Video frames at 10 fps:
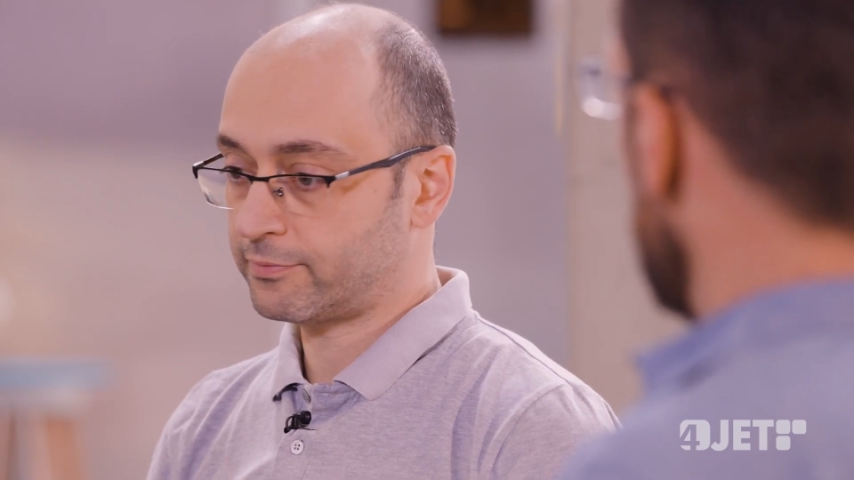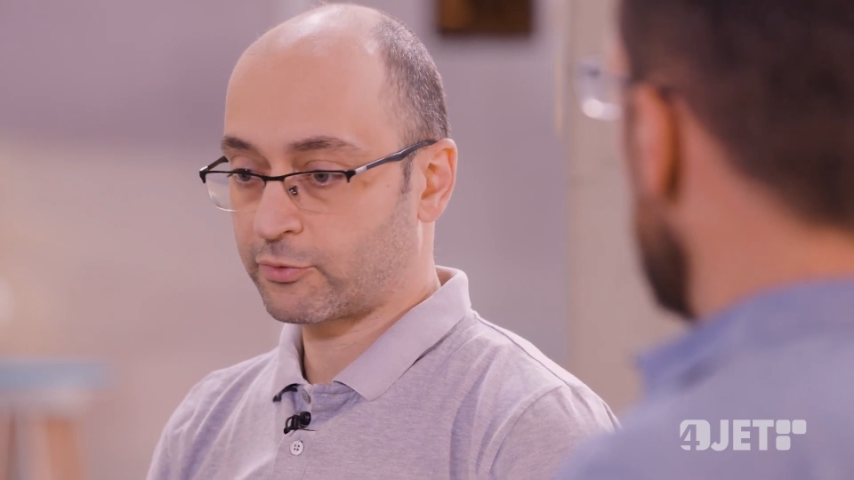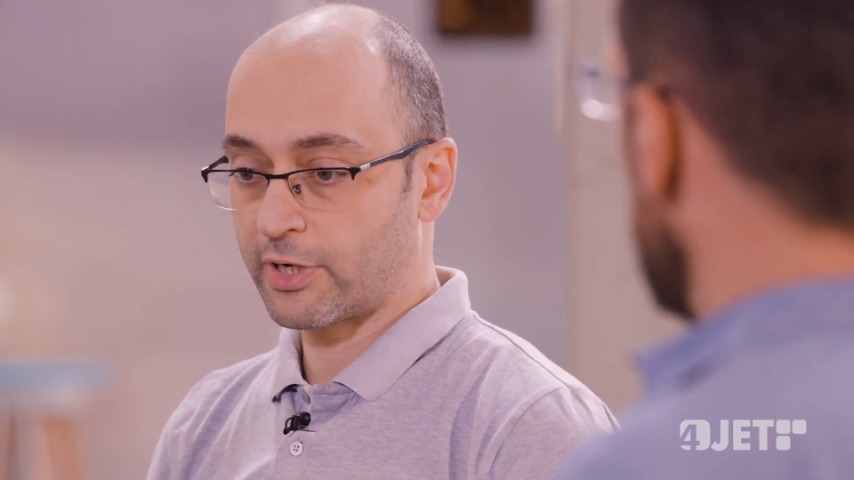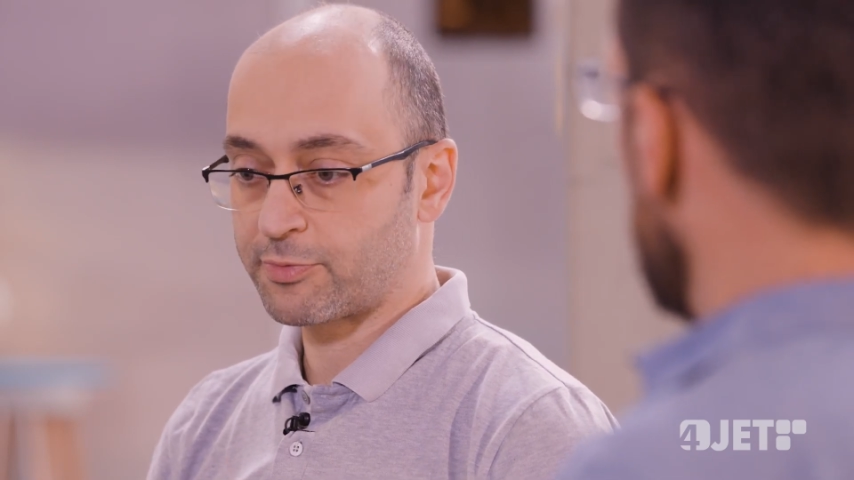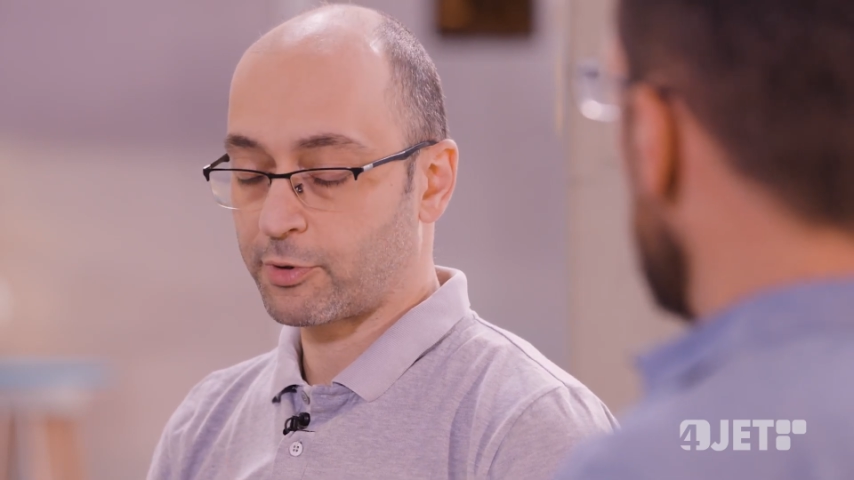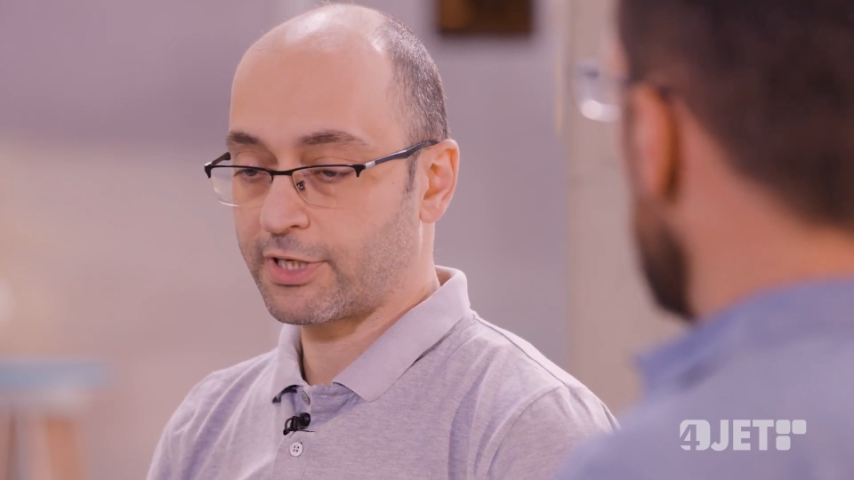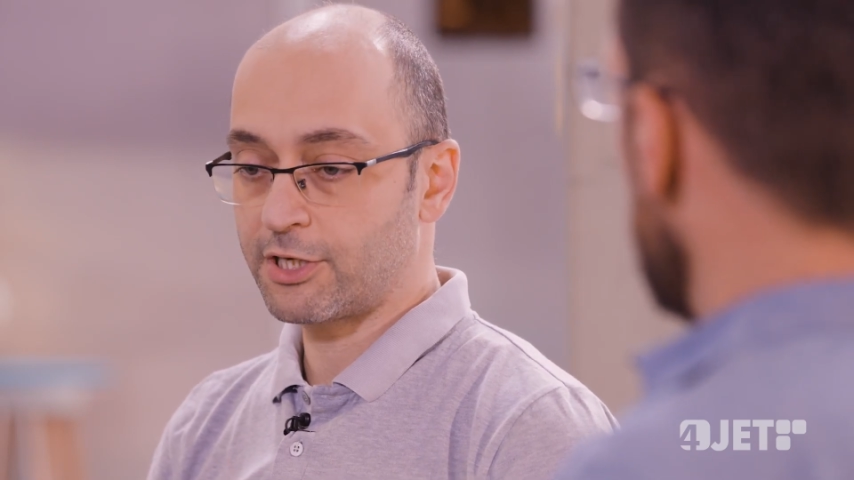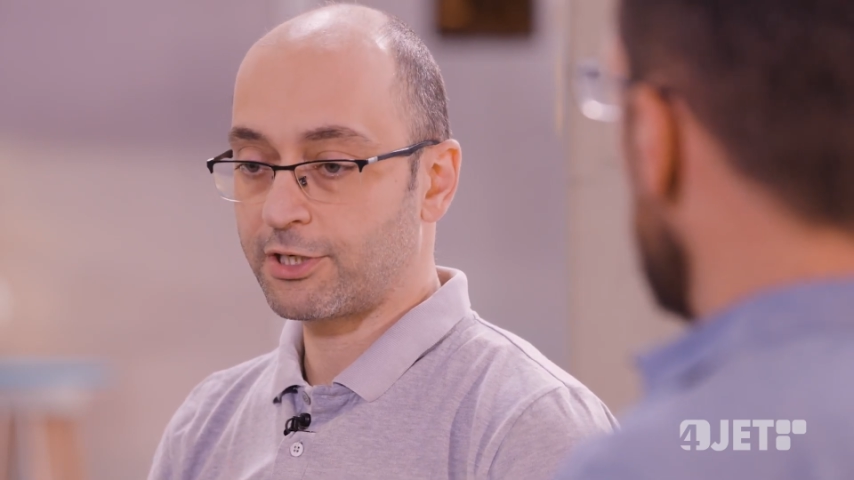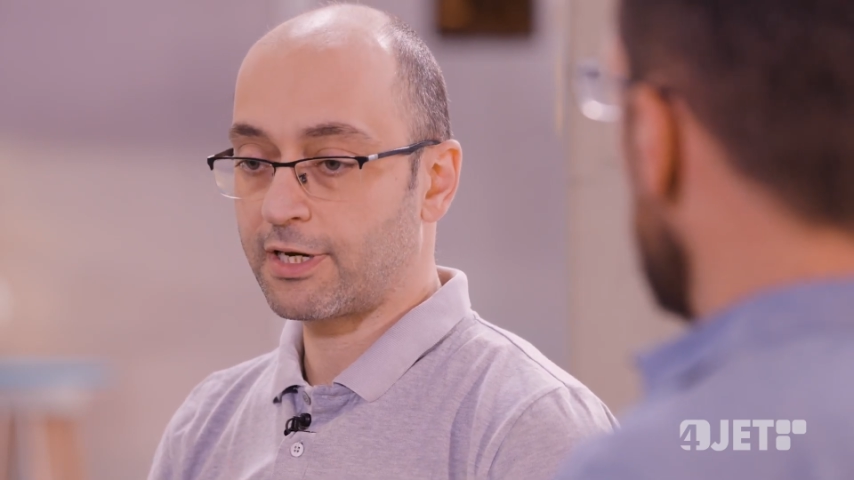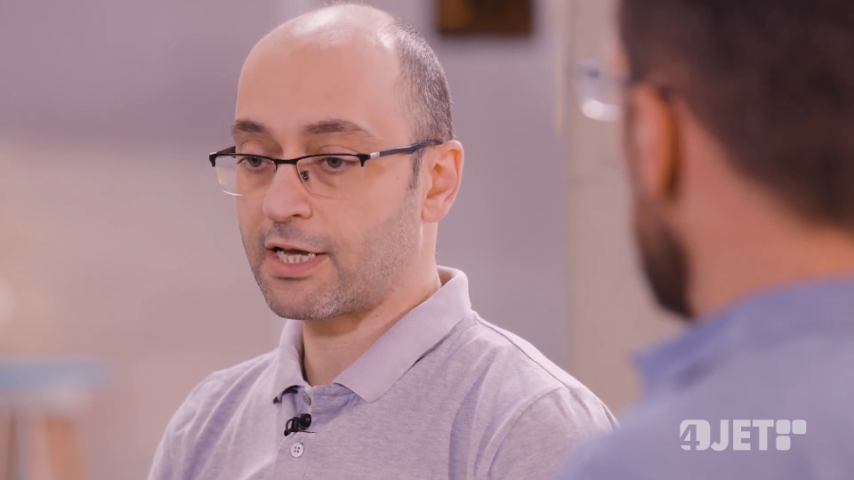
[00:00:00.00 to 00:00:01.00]

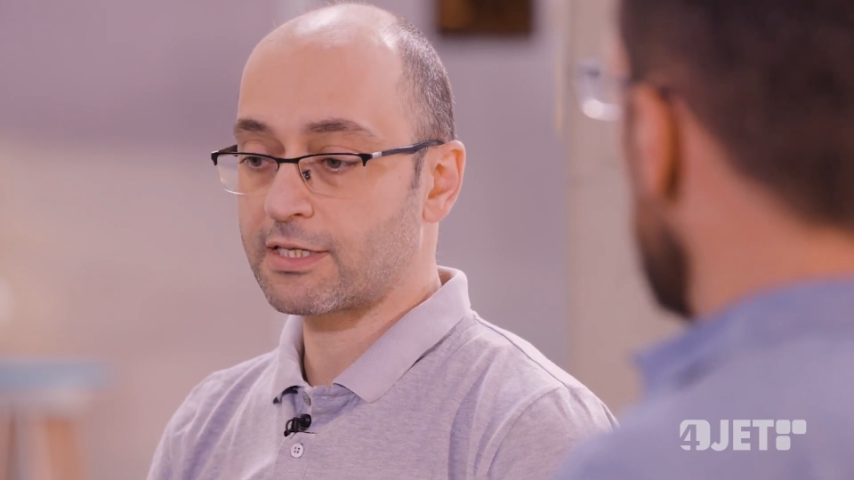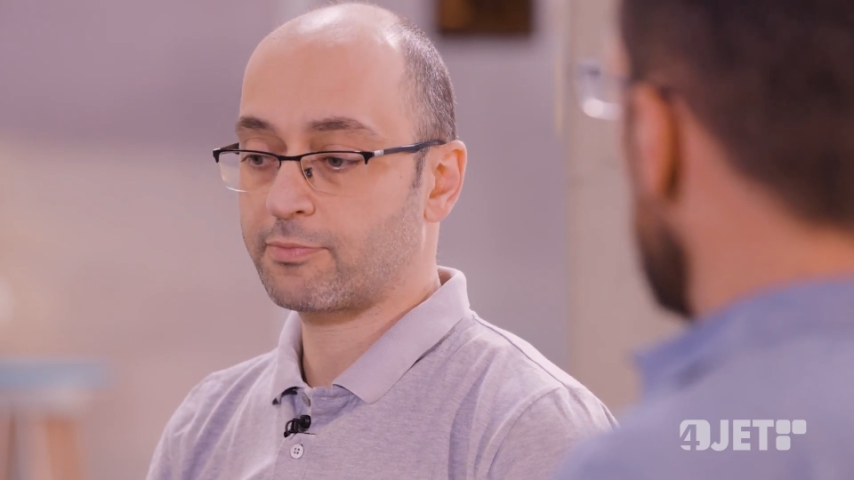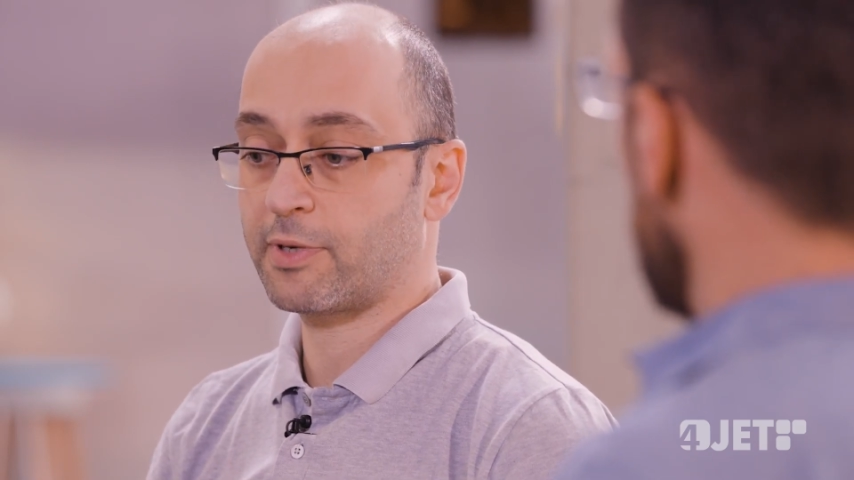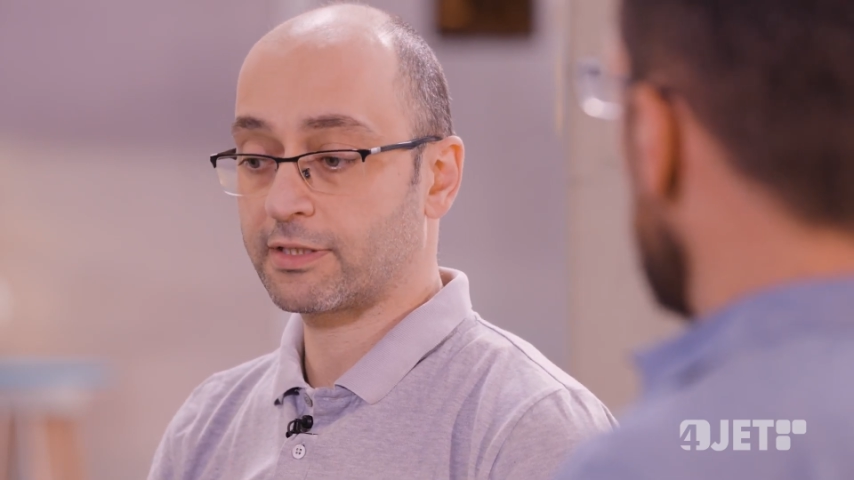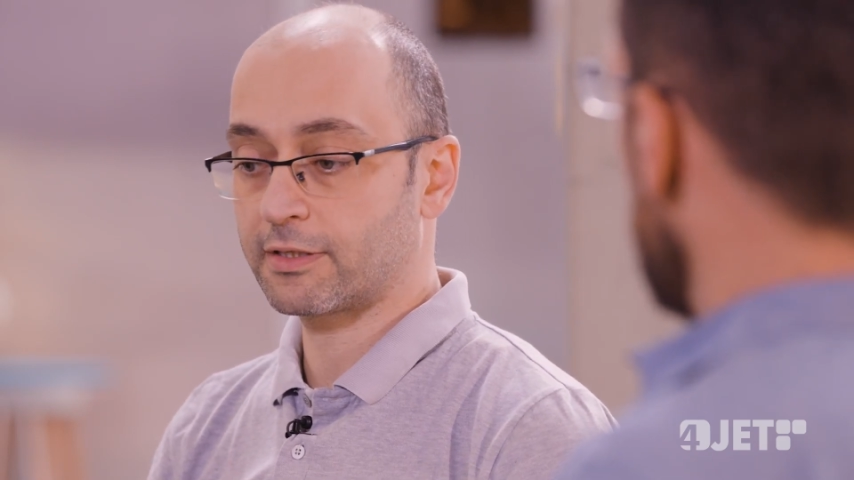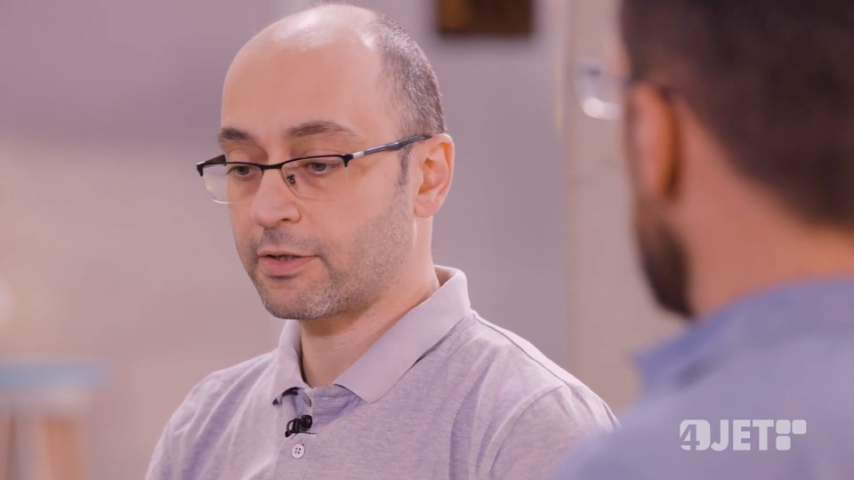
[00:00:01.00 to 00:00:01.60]
transportation glass. But